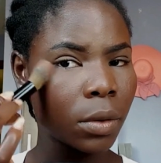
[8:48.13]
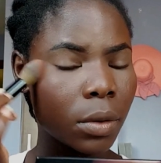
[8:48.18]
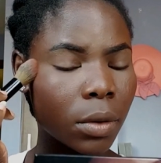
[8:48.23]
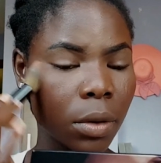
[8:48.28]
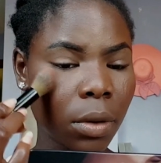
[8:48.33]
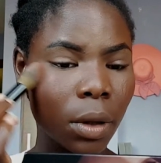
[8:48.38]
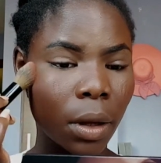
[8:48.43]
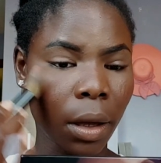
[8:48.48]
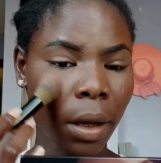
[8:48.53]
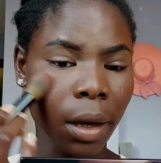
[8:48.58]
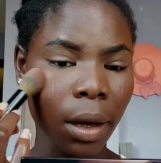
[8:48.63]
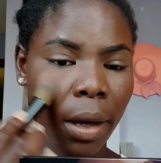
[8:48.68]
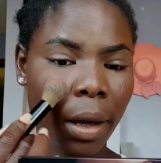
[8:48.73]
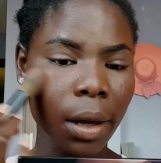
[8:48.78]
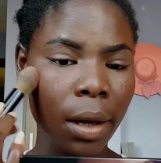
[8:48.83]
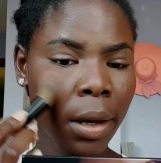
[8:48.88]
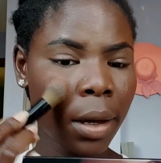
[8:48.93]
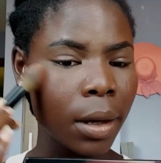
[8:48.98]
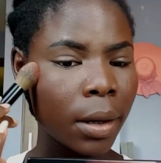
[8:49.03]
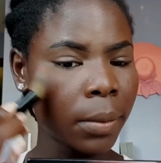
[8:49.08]

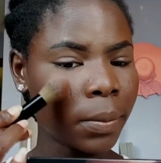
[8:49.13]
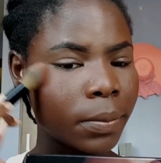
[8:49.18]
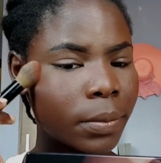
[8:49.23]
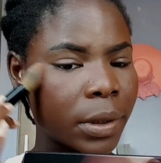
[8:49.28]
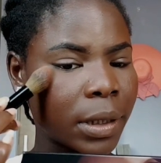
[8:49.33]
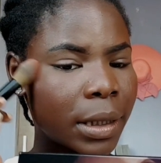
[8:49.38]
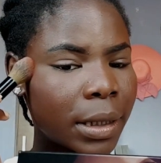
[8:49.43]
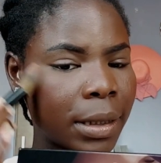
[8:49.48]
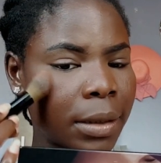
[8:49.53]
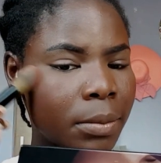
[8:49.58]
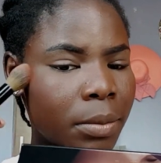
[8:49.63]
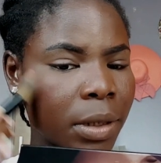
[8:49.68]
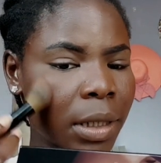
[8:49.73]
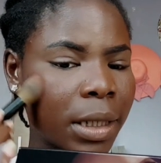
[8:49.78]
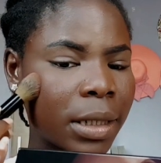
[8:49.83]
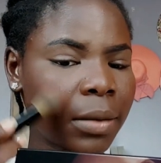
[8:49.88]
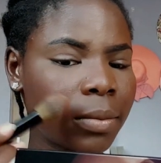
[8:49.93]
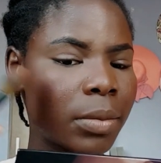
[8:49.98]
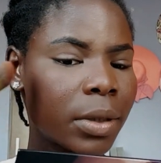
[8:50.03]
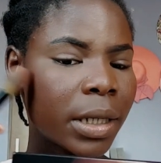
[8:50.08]
Okay, and blend,
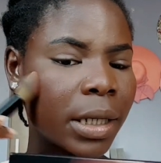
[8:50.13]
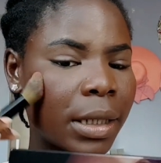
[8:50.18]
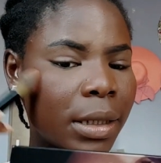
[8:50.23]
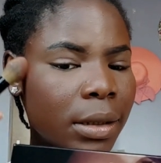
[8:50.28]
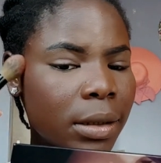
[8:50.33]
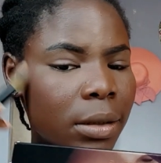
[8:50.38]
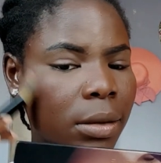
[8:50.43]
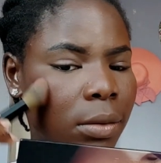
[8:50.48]
blend, blend.